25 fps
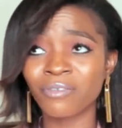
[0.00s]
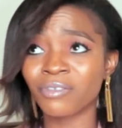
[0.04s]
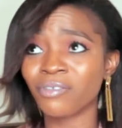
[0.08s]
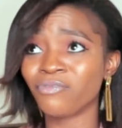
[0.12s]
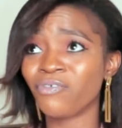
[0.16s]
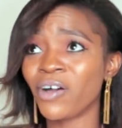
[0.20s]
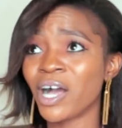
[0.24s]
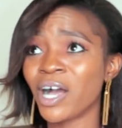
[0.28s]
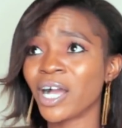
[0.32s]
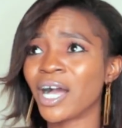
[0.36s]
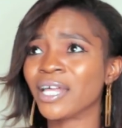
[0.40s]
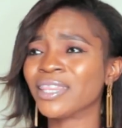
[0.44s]
in
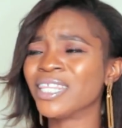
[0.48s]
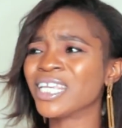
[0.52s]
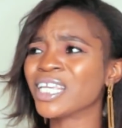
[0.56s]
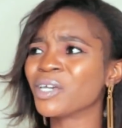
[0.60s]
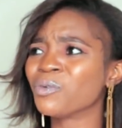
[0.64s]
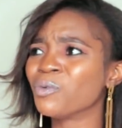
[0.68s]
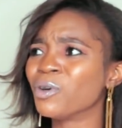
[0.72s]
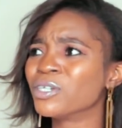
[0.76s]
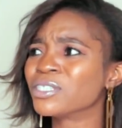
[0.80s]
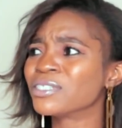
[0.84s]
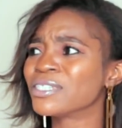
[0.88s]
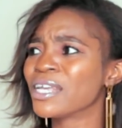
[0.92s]
fact, I think it
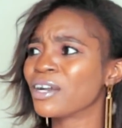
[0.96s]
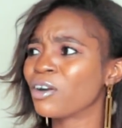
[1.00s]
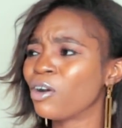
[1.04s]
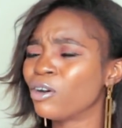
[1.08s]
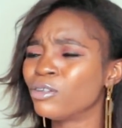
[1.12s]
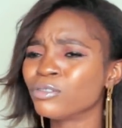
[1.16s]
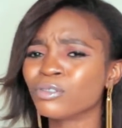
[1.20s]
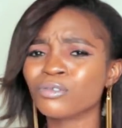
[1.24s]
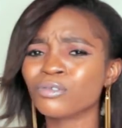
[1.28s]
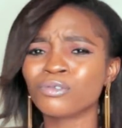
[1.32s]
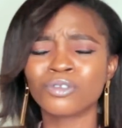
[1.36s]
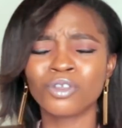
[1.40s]
was
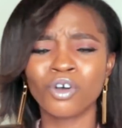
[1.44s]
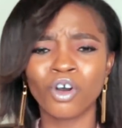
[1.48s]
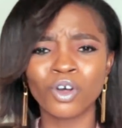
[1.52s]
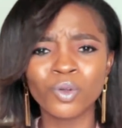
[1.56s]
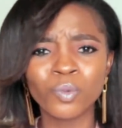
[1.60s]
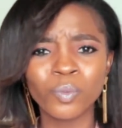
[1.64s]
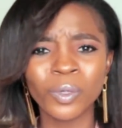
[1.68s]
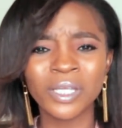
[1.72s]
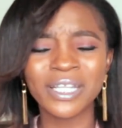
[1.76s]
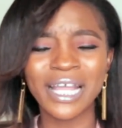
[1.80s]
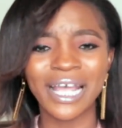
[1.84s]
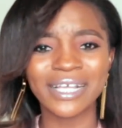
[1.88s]
second to
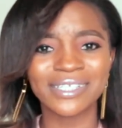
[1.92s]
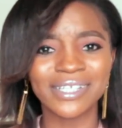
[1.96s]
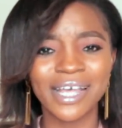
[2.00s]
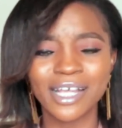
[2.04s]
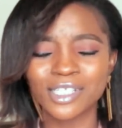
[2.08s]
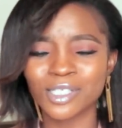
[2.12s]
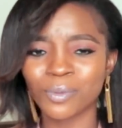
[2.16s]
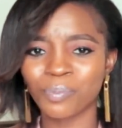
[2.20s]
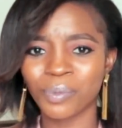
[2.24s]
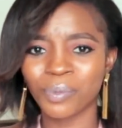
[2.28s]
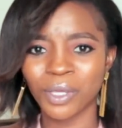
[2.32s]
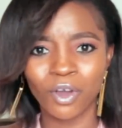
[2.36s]
third week that he
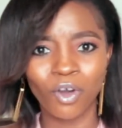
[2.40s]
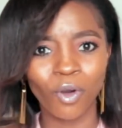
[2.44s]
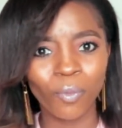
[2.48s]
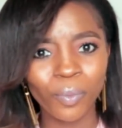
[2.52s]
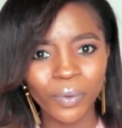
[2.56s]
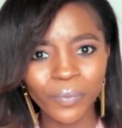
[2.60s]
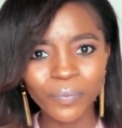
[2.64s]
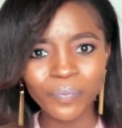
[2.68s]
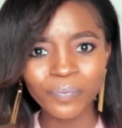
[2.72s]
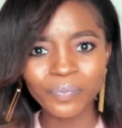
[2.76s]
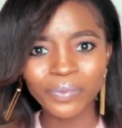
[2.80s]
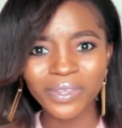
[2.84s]
said to pick up.
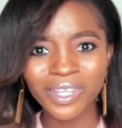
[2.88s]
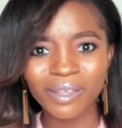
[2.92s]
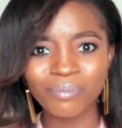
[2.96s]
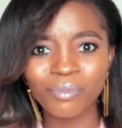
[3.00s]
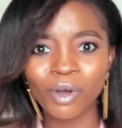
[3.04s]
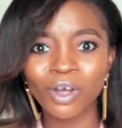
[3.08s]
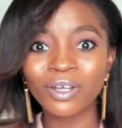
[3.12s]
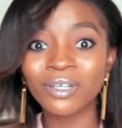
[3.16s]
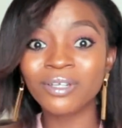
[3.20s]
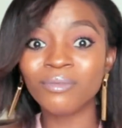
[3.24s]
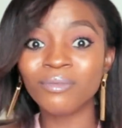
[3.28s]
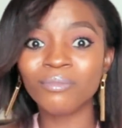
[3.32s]

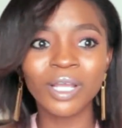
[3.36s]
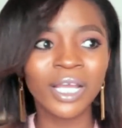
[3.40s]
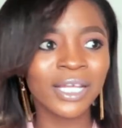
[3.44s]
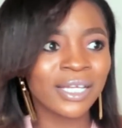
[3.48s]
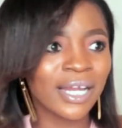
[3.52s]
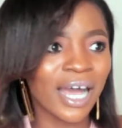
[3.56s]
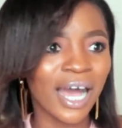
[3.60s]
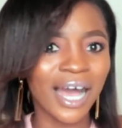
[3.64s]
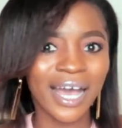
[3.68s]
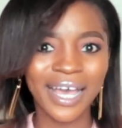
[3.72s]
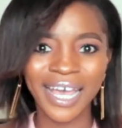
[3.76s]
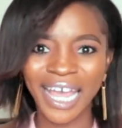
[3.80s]
But in
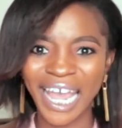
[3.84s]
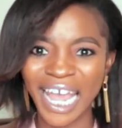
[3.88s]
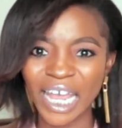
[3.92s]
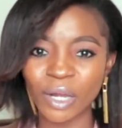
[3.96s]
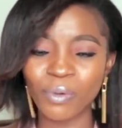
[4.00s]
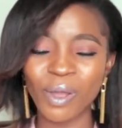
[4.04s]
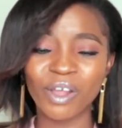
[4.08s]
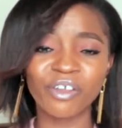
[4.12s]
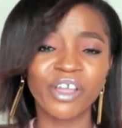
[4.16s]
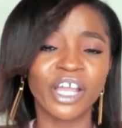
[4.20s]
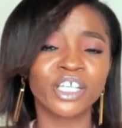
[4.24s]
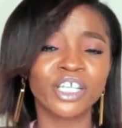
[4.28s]
our head,
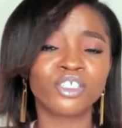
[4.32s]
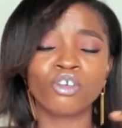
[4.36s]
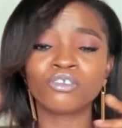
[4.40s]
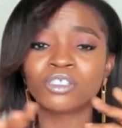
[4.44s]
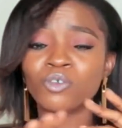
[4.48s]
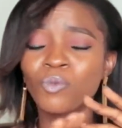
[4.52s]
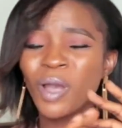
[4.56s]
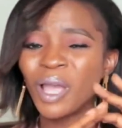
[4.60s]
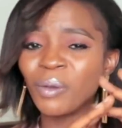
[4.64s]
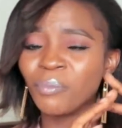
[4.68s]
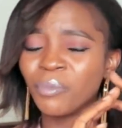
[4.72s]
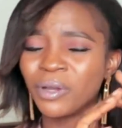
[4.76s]
we already chose
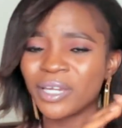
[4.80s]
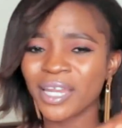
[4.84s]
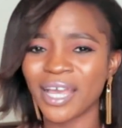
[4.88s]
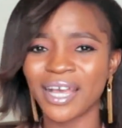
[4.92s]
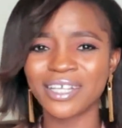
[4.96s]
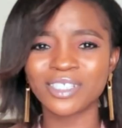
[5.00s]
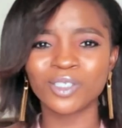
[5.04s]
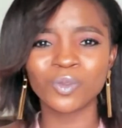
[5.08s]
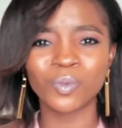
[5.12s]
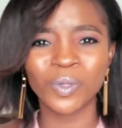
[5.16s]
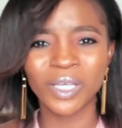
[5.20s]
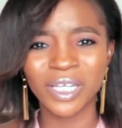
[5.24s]
Whitemoney
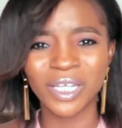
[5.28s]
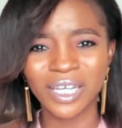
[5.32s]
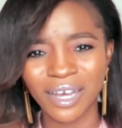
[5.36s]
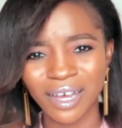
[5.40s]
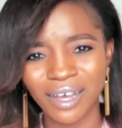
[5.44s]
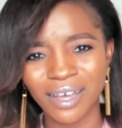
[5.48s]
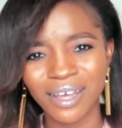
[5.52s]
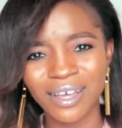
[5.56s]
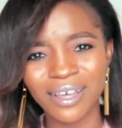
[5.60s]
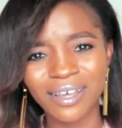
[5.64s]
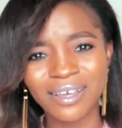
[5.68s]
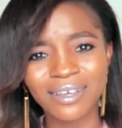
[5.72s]
as the winner.
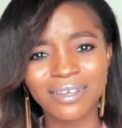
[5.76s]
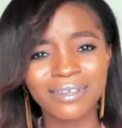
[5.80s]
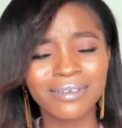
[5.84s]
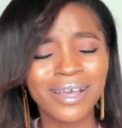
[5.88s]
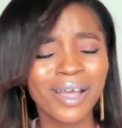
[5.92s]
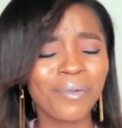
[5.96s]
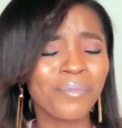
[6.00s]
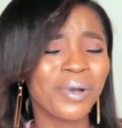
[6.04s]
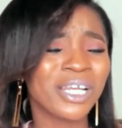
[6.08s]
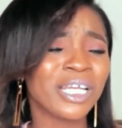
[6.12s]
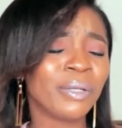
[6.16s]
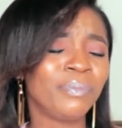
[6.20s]

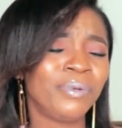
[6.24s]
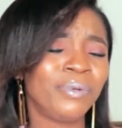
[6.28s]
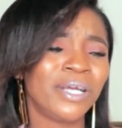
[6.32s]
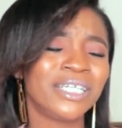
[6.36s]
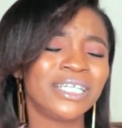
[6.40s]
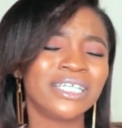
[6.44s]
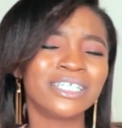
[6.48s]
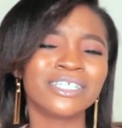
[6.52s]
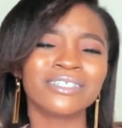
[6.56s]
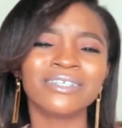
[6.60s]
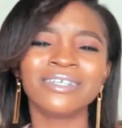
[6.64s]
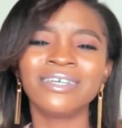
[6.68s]
Whitemoney
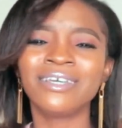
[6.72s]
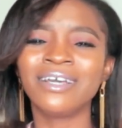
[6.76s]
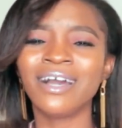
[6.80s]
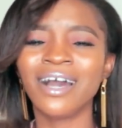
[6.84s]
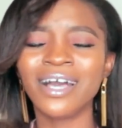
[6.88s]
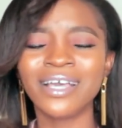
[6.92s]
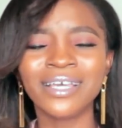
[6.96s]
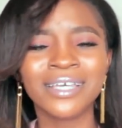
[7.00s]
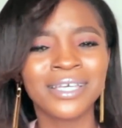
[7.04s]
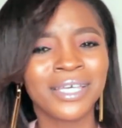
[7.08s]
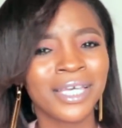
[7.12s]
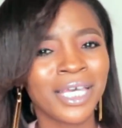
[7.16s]

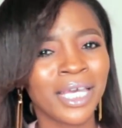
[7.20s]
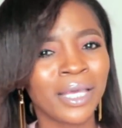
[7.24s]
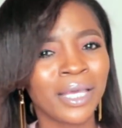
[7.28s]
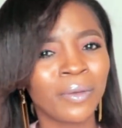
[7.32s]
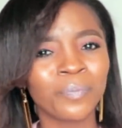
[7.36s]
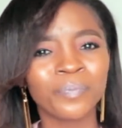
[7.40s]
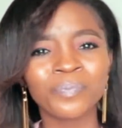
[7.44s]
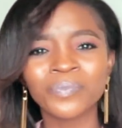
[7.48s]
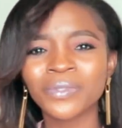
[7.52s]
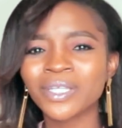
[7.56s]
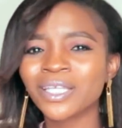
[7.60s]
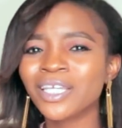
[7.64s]
played a
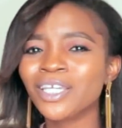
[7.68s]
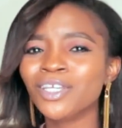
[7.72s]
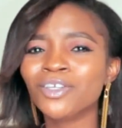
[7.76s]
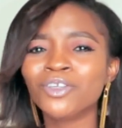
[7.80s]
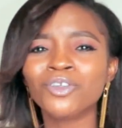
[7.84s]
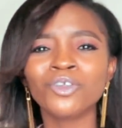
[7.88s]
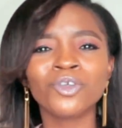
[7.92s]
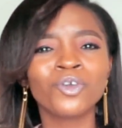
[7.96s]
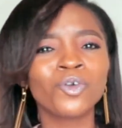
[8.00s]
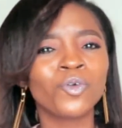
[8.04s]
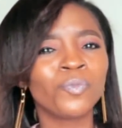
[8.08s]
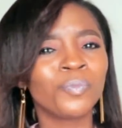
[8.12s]
game. He
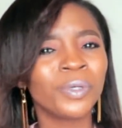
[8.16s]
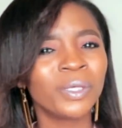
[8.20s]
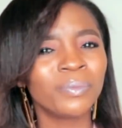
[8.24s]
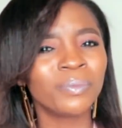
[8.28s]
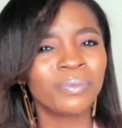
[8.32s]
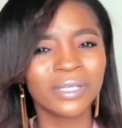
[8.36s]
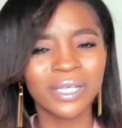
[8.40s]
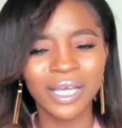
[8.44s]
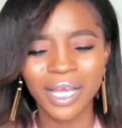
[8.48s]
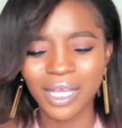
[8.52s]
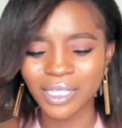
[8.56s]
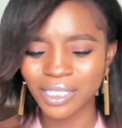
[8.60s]
knew BB
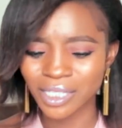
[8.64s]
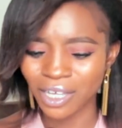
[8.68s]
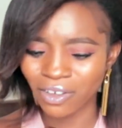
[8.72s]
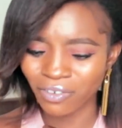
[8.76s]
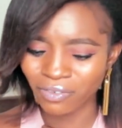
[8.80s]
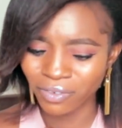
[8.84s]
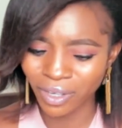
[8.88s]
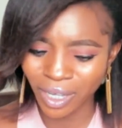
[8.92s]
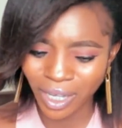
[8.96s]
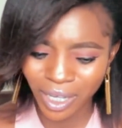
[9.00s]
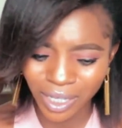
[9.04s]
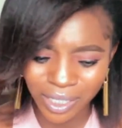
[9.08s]
Ninja
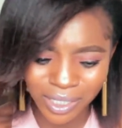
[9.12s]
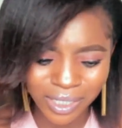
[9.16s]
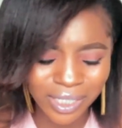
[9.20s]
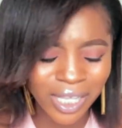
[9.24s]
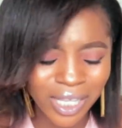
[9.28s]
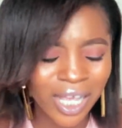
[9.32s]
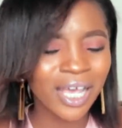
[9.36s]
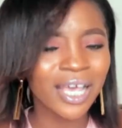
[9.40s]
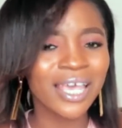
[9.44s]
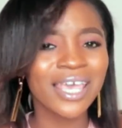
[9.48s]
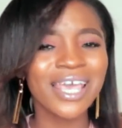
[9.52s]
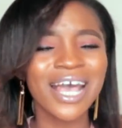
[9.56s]
fans.
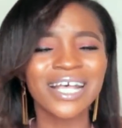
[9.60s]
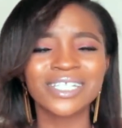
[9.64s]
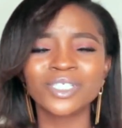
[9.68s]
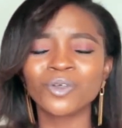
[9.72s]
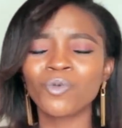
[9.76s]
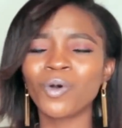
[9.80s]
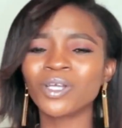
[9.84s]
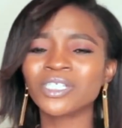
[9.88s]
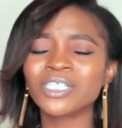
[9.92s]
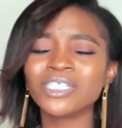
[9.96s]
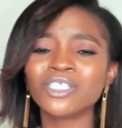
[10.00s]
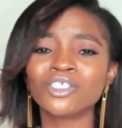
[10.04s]
He has been
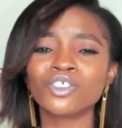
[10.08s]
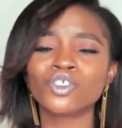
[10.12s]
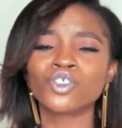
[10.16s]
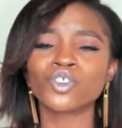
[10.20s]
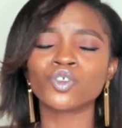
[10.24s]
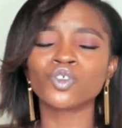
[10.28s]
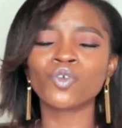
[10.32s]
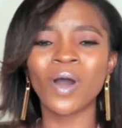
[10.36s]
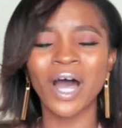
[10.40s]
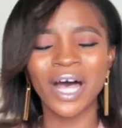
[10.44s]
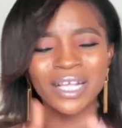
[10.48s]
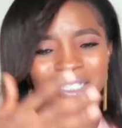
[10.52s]
watching the
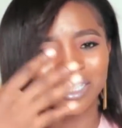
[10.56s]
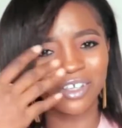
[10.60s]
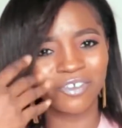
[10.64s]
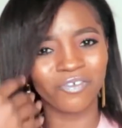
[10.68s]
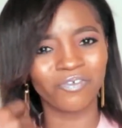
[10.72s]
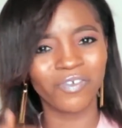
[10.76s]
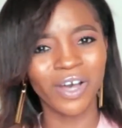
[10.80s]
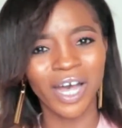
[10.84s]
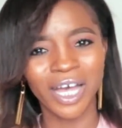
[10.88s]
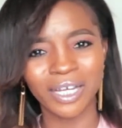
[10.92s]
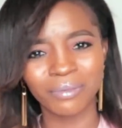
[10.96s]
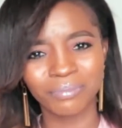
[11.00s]
show as a
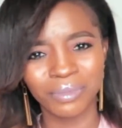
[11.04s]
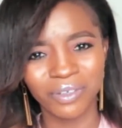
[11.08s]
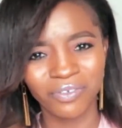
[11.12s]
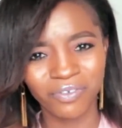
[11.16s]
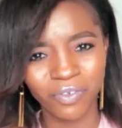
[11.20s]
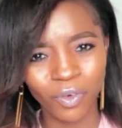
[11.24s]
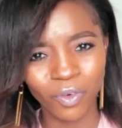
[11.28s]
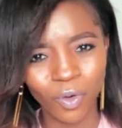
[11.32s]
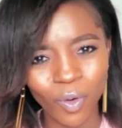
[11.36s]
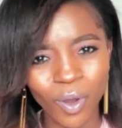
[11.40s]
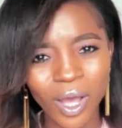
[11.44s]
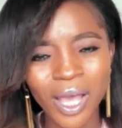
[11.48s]
fan
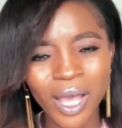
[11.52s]
before.